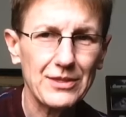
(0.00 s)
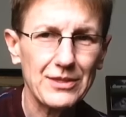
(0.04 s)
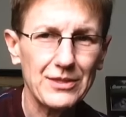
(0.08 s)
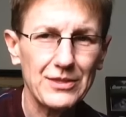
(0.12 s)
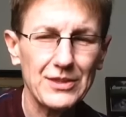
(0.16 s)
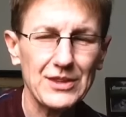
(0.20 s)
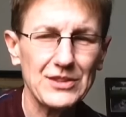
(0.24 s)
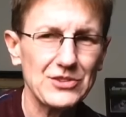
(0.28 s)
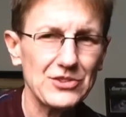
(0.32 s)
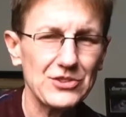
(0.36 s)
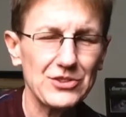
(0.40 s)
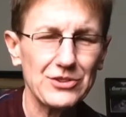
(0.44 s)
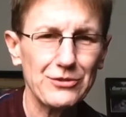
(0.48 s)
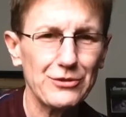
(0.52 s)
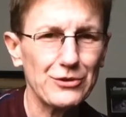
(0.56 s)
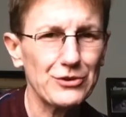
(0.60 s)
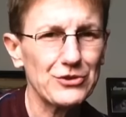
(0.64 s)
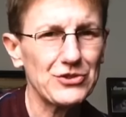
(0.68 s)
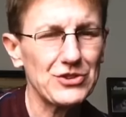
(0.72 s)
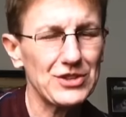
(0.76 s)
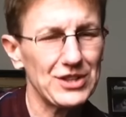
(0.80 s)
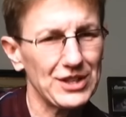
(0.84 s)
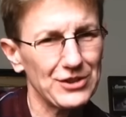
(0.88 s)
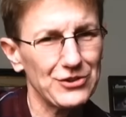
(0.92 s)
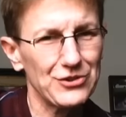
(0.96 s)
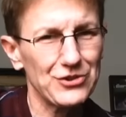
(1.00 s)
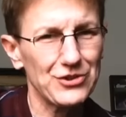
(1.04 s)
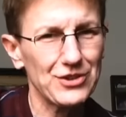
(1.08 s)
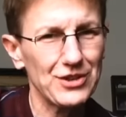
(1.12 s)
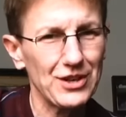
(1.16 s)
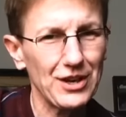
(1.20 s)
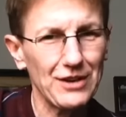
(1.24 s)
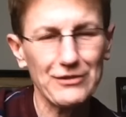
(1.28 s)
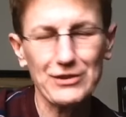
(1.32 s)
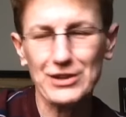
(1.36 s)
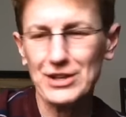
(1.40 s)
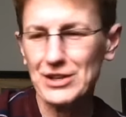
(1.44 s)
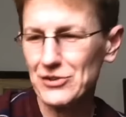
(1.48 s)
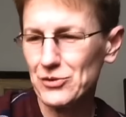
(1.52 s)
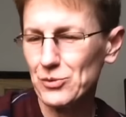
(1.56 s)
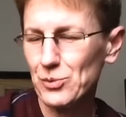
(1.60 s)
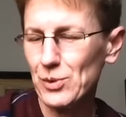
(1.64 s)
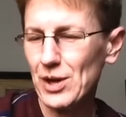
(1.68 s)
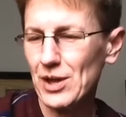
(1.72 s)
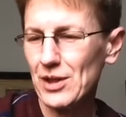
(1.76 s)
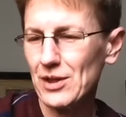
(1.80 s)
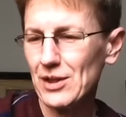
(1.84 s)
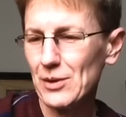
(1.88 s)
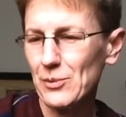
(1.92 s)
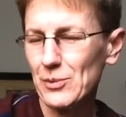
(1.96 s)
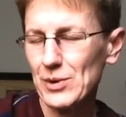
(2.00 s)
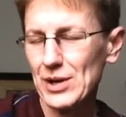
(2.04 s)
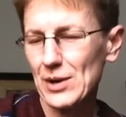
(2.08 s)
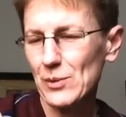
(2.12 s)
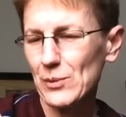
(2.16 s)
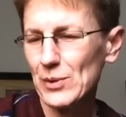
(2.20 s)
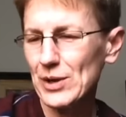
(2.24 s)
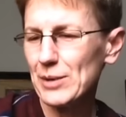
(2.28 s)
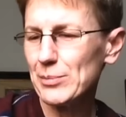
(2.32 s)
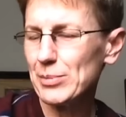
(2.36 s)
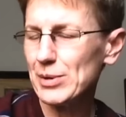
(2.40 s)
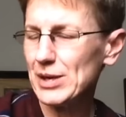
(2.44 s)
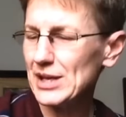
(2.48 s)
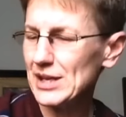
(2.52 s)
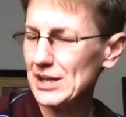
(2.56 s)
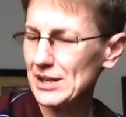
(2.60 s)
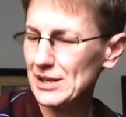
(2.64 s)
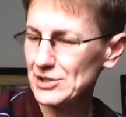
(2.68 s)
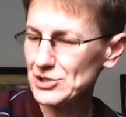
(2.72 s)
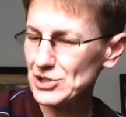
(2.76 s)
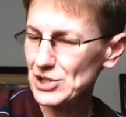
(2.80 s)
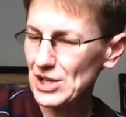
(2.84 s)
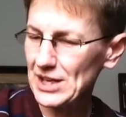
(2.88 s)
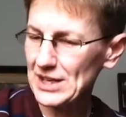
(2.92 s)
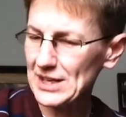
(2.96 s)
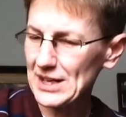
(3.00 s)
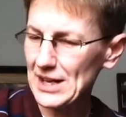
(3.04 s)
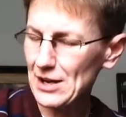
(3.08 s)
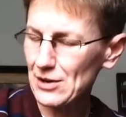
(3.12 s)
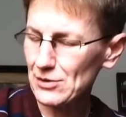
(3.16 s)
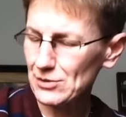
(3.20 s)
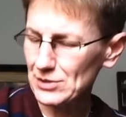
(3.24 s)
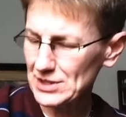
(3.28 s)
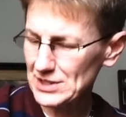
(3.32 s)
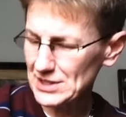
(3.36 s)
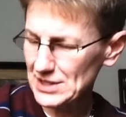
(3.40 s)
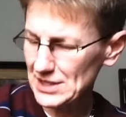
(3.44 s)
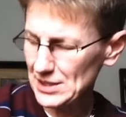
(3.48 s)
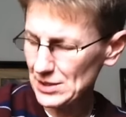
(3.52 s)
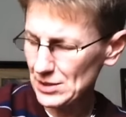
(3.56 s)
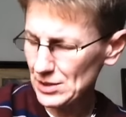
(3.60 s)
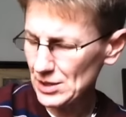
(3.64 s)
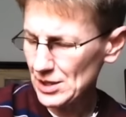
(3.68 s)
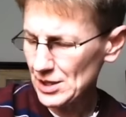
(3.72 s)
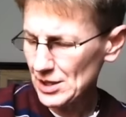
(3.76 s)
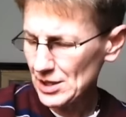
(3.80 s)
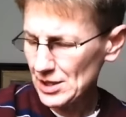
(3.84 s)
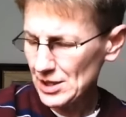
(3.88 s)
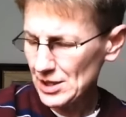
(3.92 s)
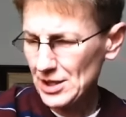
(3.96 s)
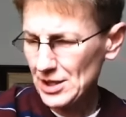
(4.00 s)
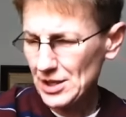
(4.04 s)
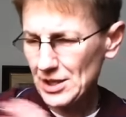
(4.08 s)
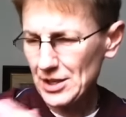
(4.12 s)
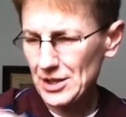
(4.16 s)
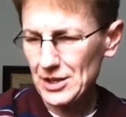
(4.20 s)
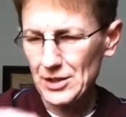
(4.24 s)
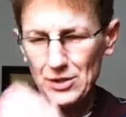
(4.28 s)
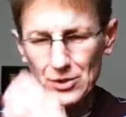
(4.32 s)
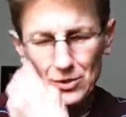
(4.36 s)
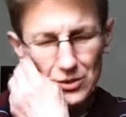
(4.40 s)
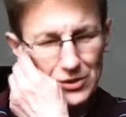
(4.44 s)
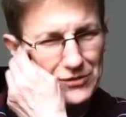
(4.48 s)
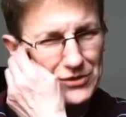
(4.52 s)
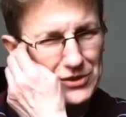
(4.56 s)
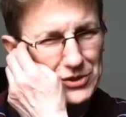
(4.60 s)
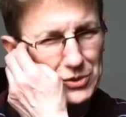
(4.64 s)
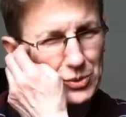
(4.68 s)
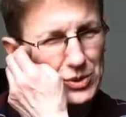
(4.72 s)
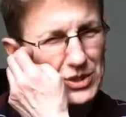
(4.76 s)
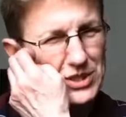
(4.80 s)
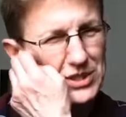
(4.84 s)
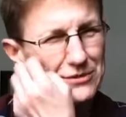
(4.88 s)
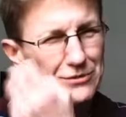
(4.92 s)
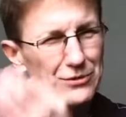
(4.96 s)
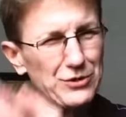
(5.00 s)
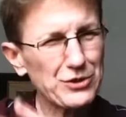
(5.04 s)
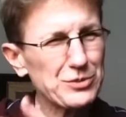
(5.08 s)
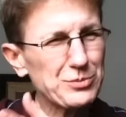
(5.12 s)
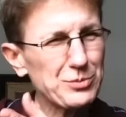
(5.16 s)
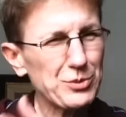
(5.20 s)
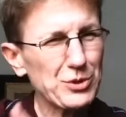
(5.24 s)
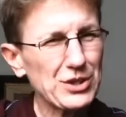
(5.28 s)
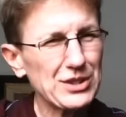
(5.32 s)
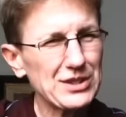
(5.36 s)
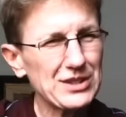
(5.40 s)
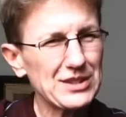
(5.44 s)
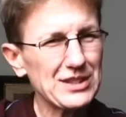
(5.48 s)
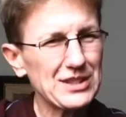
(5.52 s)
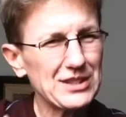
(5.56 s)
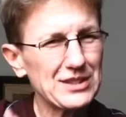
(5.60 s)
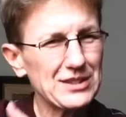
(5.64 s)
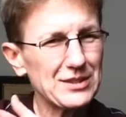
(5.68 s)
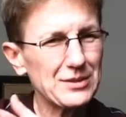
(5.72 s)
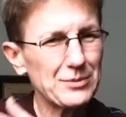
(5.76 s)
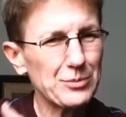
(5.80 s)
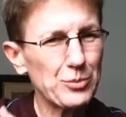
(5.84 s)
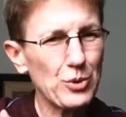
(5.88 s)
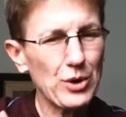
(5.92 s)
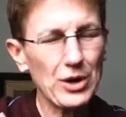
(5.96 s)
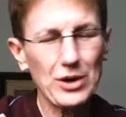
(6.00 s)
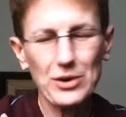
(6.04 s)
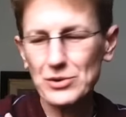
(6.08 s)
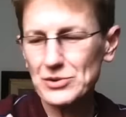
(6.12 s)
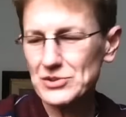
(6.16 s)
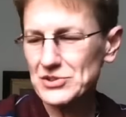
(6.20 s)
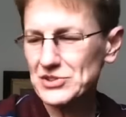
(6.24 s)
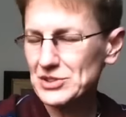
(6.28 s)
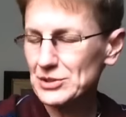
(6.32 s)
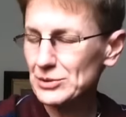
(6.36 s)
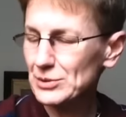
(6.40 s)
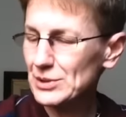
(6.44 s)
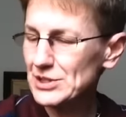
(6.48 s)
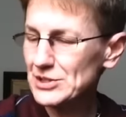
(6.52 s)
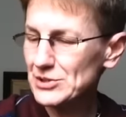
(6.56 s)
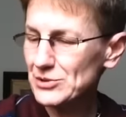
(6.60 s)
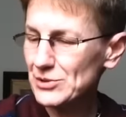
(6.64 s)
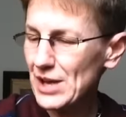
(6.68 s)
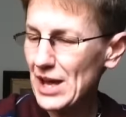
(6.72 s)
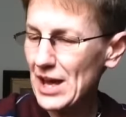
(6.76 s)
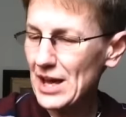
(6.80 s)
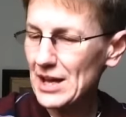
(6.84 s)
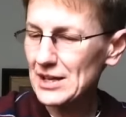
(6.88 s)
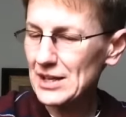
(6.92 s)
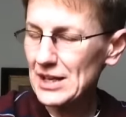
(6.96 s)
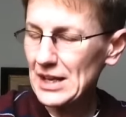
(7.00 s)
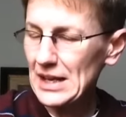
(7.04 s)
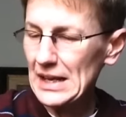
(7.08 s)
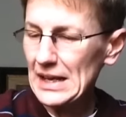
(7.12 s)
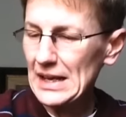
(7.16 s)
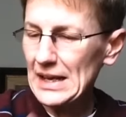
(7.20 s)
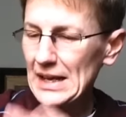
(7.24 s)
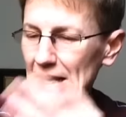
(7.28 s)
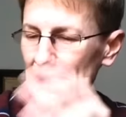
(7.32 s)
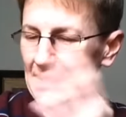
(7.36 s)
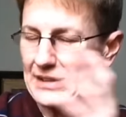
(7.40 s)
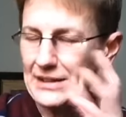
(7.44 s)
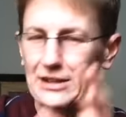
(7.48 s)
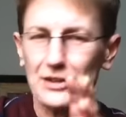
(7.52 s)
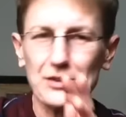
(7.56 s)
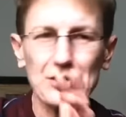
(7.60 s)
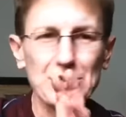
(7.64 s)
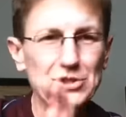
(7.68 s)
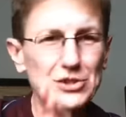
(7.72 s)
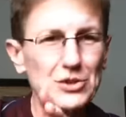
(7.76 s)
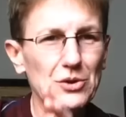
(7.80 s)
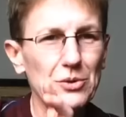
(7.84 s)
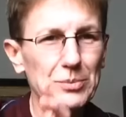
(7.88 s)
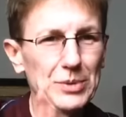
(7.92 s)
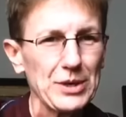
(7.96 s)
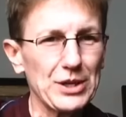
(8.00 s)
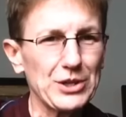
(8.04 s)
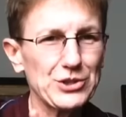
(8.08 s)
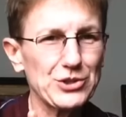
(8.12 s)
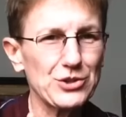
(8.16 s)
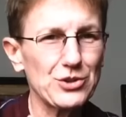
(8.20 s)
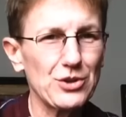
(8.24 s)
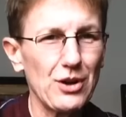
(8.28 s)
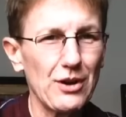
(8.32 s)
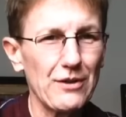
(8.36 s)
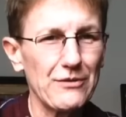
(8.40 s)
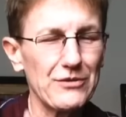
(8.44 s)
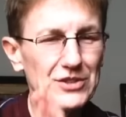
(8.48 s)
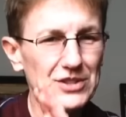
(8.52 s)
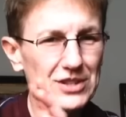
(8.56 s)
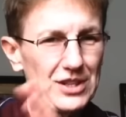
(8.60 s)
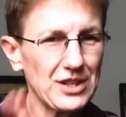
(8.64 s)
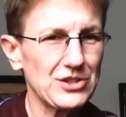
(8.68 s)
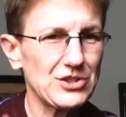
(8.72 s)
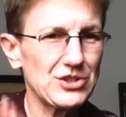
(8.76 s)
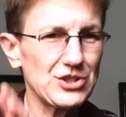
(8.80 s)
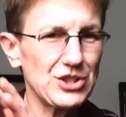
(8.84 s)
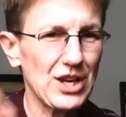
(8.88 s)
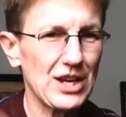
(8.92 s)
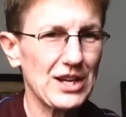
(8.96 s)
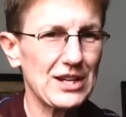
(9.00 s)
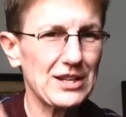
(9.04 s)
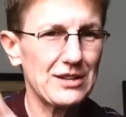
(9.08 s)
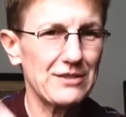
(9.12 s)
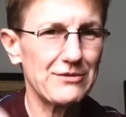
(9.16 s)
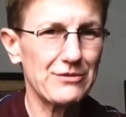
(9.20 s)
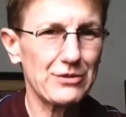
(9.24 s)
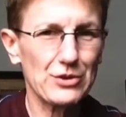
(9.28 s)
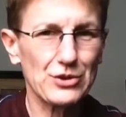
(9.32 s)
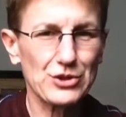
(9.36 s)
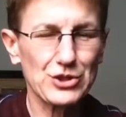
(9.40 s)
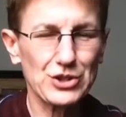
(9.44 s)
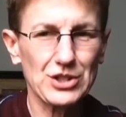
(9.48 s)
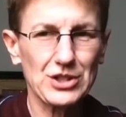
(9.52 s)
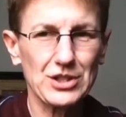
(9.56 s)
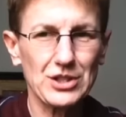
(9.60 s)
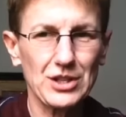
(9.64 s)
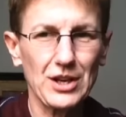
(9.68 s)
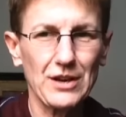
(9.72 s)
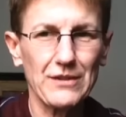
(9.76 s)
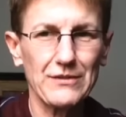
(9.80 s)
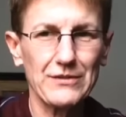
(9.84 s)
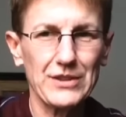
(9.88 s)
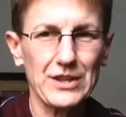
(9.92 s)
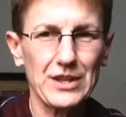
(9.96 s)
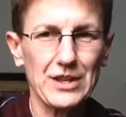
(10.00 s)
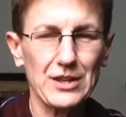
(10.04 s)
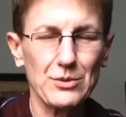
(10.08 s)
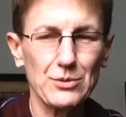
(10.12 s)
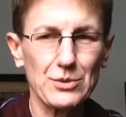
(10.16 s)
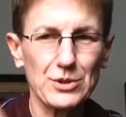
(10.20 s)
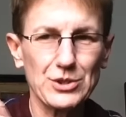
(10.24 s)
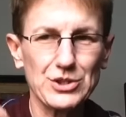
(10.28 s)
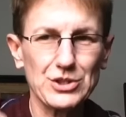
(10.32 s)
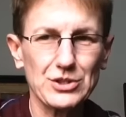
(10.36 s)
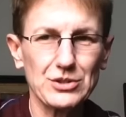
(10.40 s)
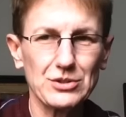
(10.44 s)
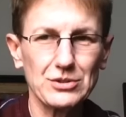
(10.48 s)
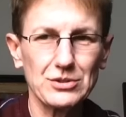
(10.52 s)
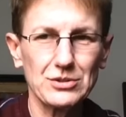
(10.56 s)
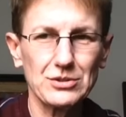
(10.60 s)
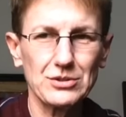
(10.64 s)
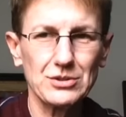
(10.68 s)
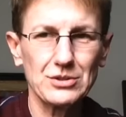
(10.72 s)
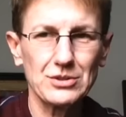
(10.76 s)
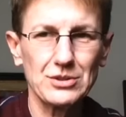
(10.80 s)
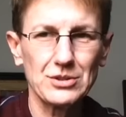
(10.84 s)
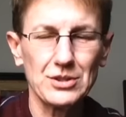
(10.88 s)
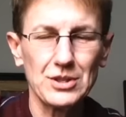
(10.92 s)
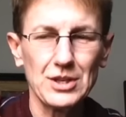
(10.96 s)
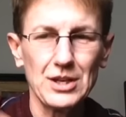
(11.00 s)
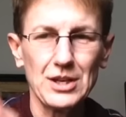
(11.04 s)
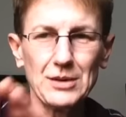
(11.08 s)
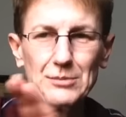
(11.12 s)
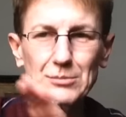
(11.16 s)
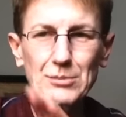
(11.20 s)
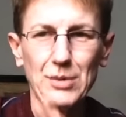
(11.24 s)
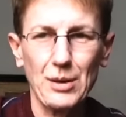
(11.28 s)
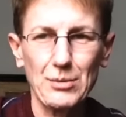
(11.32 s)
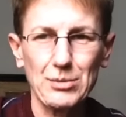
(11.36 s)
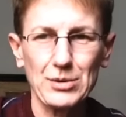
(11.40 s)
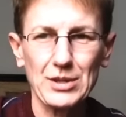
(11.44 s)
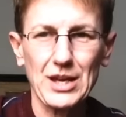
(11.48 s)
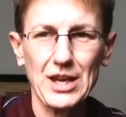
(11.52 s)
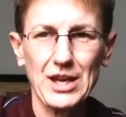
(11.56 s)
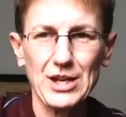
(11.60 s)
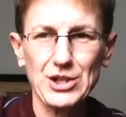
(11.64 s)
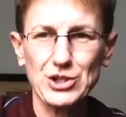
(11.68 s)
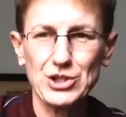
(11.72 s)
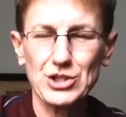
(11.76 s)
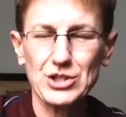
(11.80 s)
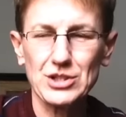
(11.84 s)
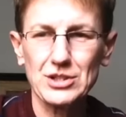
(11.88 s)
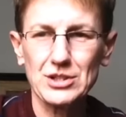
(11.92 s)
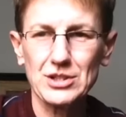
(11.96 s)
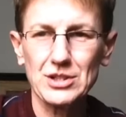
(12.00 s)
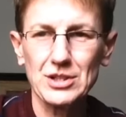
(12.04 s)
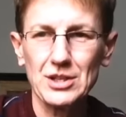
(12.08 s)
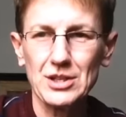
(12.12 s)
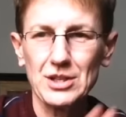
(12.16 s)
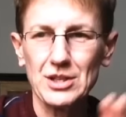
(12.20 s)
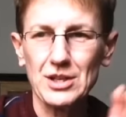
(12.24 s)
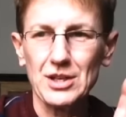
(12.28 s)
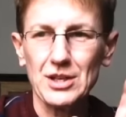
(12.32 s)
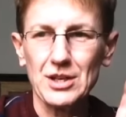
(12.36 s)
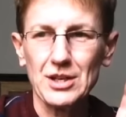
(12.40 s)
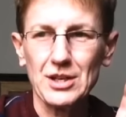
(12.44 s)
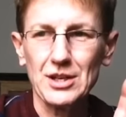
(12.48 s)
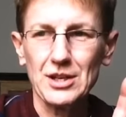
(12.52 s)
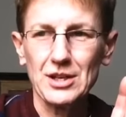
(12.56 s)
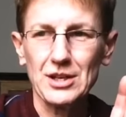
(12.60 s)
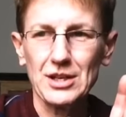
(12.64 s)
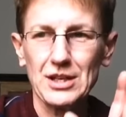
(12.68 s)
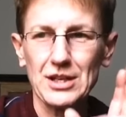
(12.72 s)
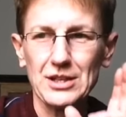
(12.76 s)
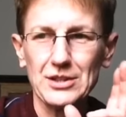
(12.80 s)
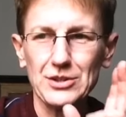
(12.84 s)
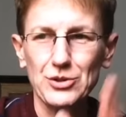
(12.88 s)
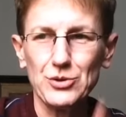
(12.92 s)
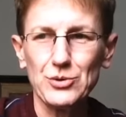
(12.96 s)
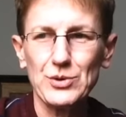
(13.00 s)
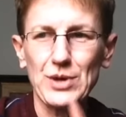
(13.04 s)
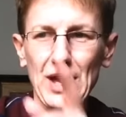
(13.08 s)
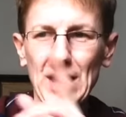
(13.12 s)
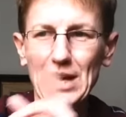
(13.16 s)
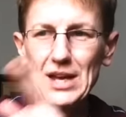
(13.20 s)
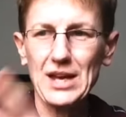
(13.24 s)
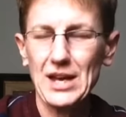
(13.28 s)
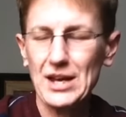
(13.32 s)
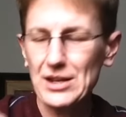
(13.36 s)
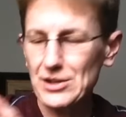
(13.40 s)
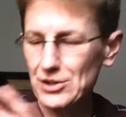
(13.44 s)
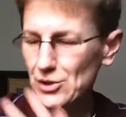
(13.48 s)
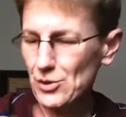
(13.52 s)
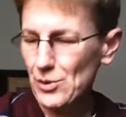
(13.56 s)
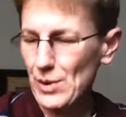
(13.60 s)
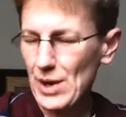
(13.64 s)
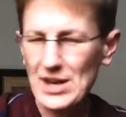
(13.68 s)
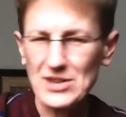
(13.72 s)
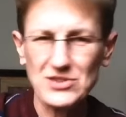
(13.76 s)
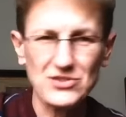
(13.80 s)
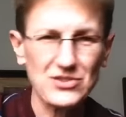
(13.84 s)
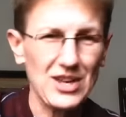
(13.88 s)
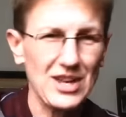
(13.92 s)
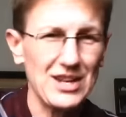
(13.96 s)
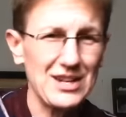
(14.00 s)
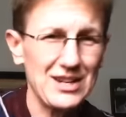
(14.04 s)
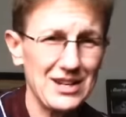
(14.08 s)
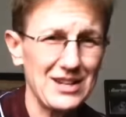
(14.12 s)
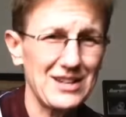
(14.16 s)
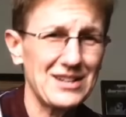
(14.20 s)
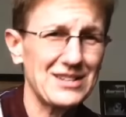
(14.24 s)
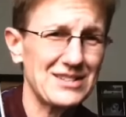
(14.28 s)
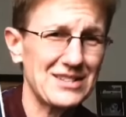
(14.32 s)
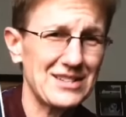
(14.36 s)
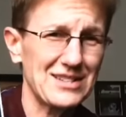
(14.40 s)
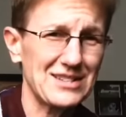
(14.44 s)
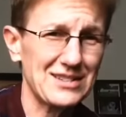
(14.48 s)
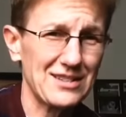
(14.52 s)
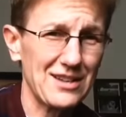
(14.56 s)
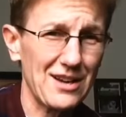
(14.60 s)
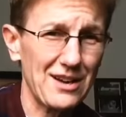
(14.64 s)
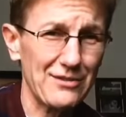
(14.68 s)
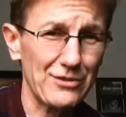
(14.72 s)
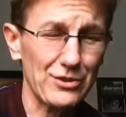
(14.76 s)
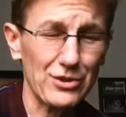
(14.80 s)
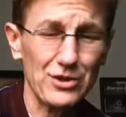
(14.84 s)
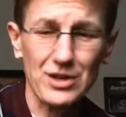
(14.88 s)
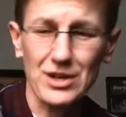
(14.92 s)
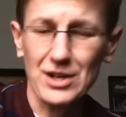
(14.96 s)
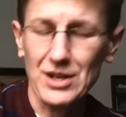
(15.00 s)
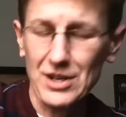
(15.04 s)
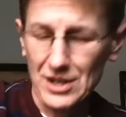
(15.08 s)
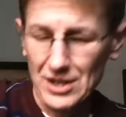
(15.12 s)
this is a first edition of it as well. I went on Wikipedia to check it out to see, you know, if this was the first book in the Poirot series or not. And they'll just show a picture of the dust-jacketed version of the original publication in UK and US. And it is this cover.